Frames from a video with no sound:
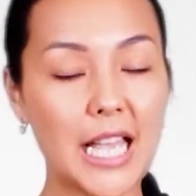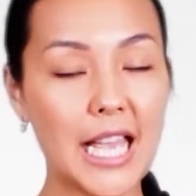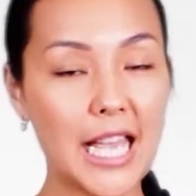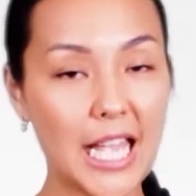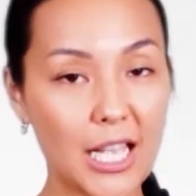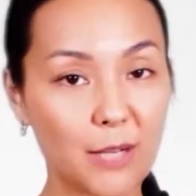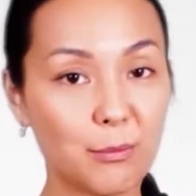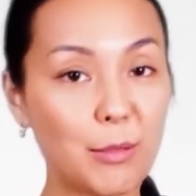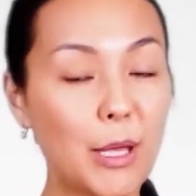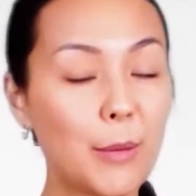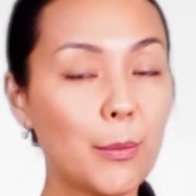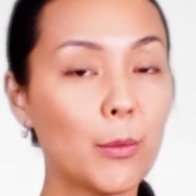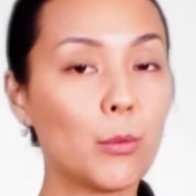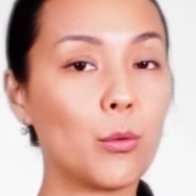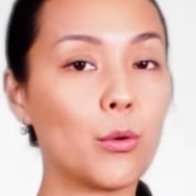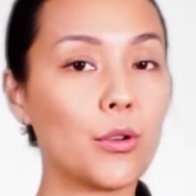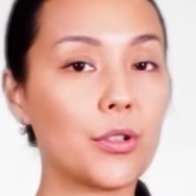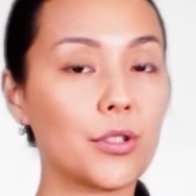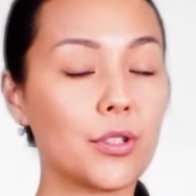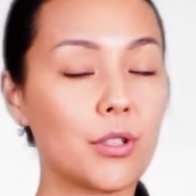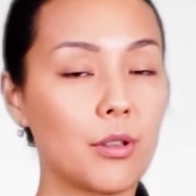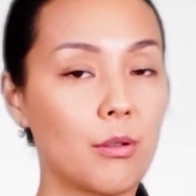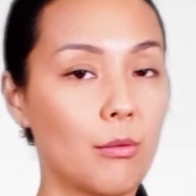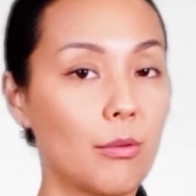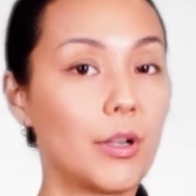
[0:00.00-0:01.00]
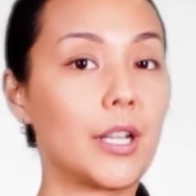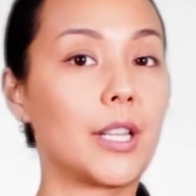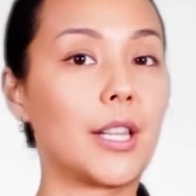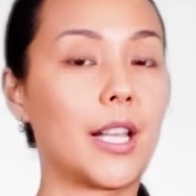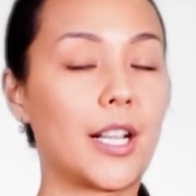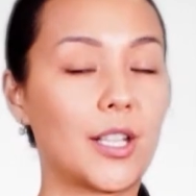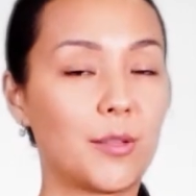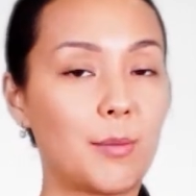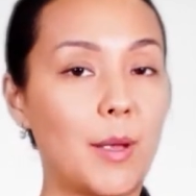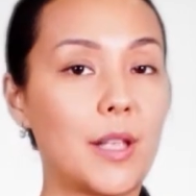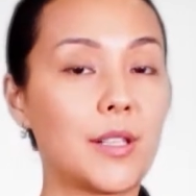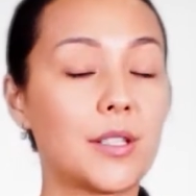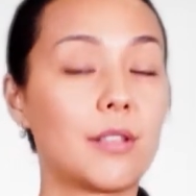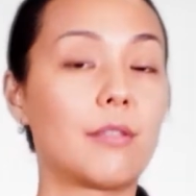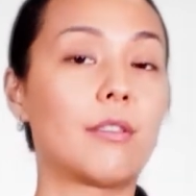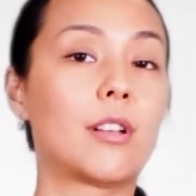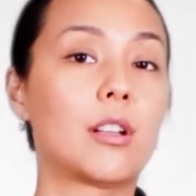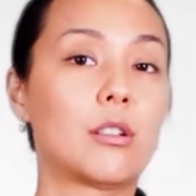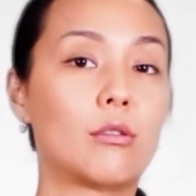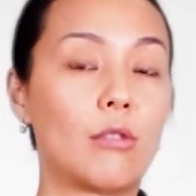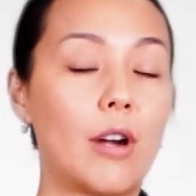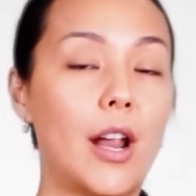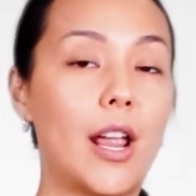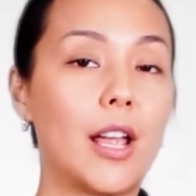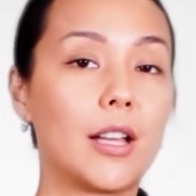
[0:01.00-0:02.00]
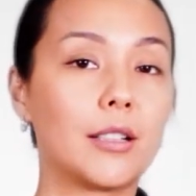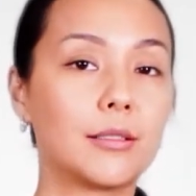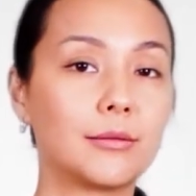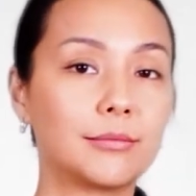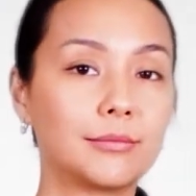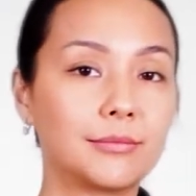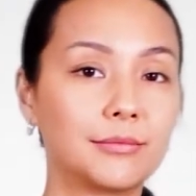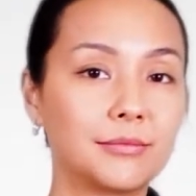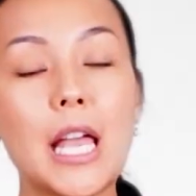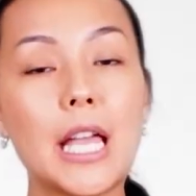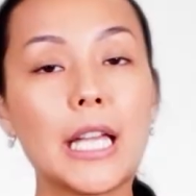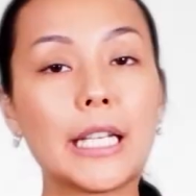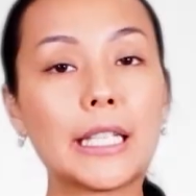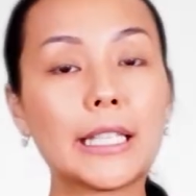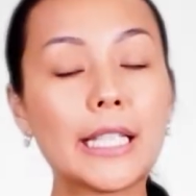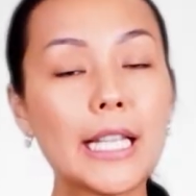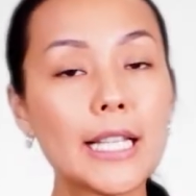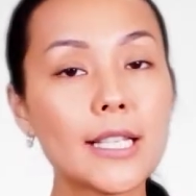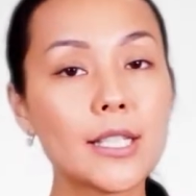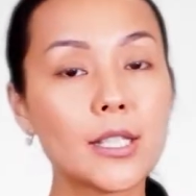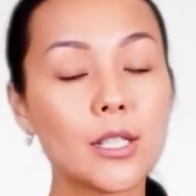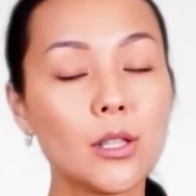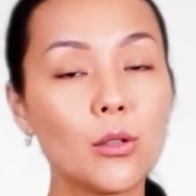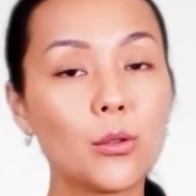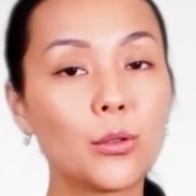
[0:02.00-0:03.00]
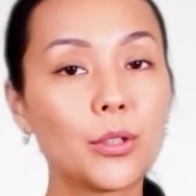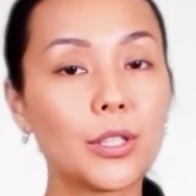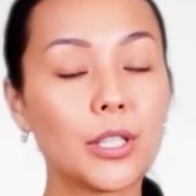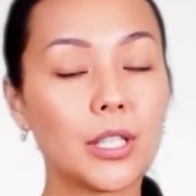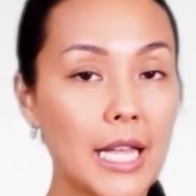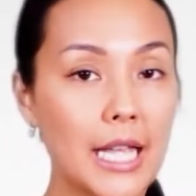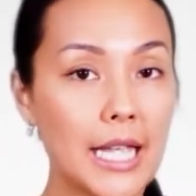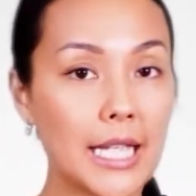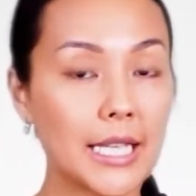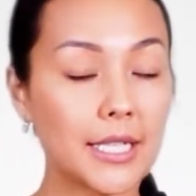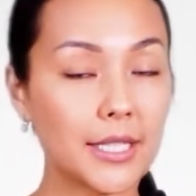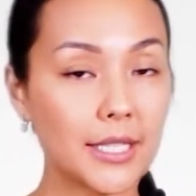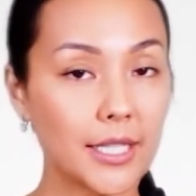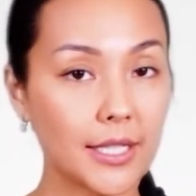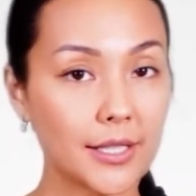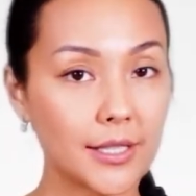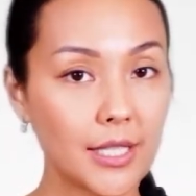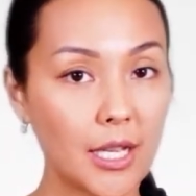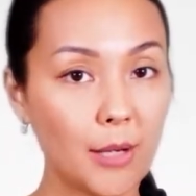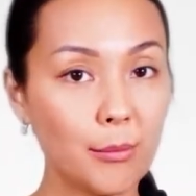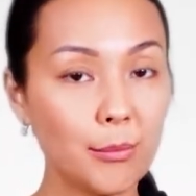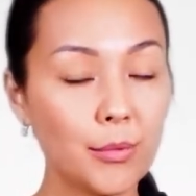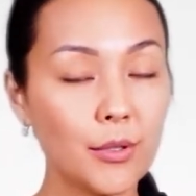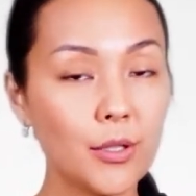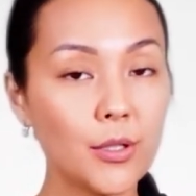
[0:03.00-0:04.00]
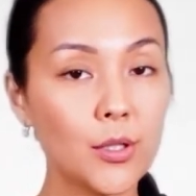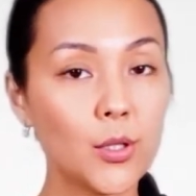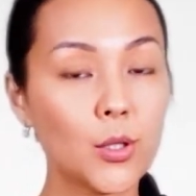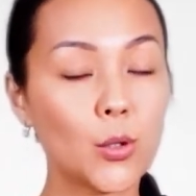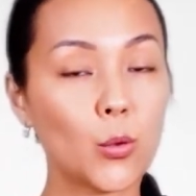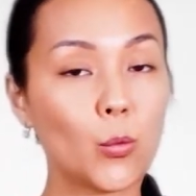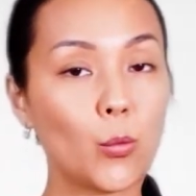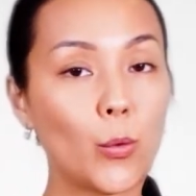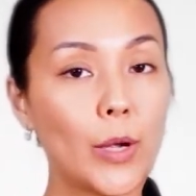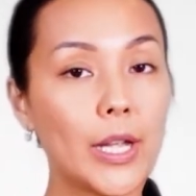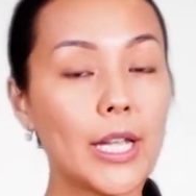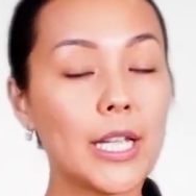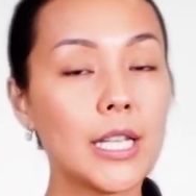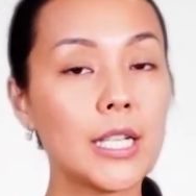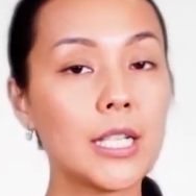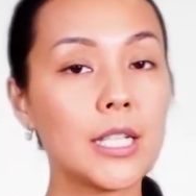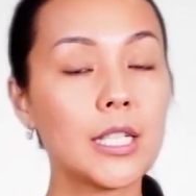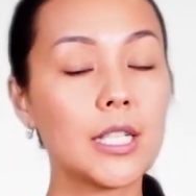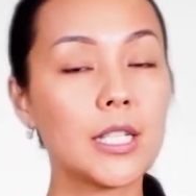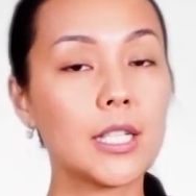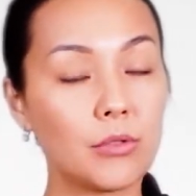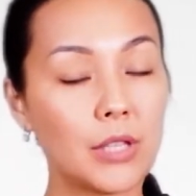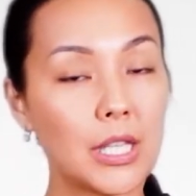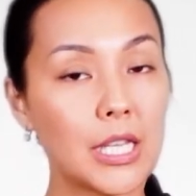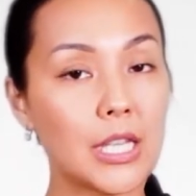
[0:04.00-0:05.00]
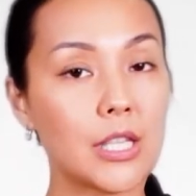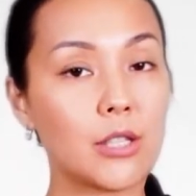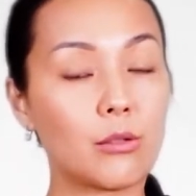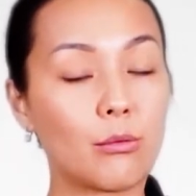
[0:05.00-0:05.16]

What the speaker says: And paper was really expensive and rare. And let's look at examples when this